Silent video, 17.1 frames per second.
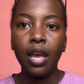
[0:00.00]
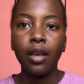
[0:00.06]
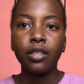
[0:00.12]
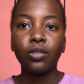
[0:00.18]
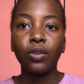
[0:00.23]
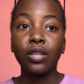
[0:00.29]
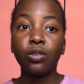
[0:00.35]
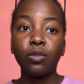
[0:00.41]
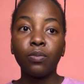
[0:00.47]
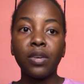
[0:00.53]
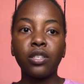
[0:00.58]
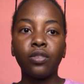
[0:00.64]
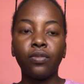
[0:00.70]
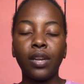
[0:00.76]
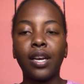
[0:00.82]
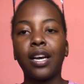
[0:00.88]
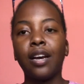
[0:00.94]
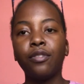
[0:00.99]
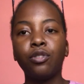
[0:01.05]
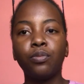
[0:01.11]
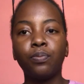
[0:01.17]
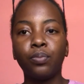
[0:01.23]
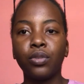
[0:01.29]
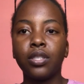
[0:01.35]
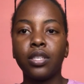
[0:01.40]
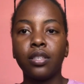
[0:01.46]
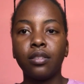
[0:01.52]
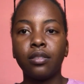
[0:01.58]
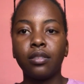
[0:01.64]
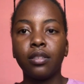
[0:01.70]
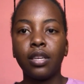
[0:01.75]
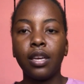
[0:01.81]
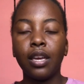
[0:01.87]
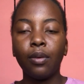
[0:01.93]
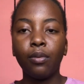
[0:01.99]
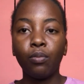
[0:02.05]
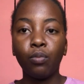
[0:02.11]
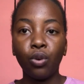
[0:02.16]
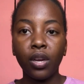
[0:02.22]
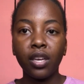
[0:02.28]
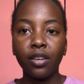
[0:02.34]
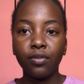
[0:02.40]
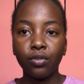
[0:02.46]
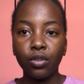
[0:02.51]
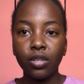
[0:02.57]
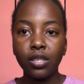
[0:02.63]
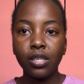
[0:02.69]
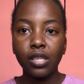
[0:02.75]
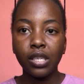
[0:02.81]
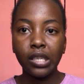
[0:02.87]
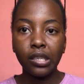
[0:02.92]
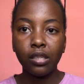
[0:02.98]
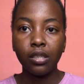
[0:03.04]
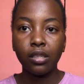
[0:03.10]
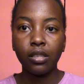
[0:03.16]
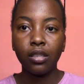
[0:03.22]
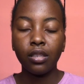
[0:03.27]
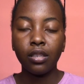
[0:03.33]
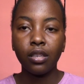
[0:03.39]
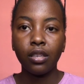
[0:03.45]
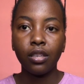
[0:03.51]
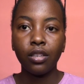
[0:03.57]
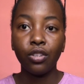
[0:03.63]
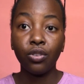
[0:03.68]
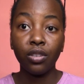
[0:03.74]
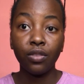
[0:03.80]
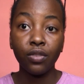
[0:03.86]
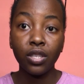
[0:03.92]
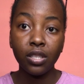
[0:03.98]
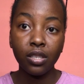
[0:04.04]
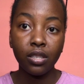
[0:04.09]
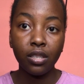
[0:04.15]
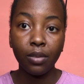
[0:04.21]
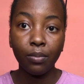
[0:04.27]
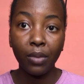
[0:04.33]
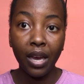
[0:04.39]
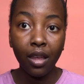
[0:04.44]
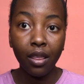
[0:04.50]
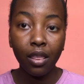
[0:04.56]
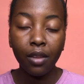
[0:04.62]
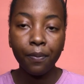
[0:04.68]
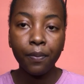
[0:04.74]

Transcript: So I told myself, I have to put in more effort in university math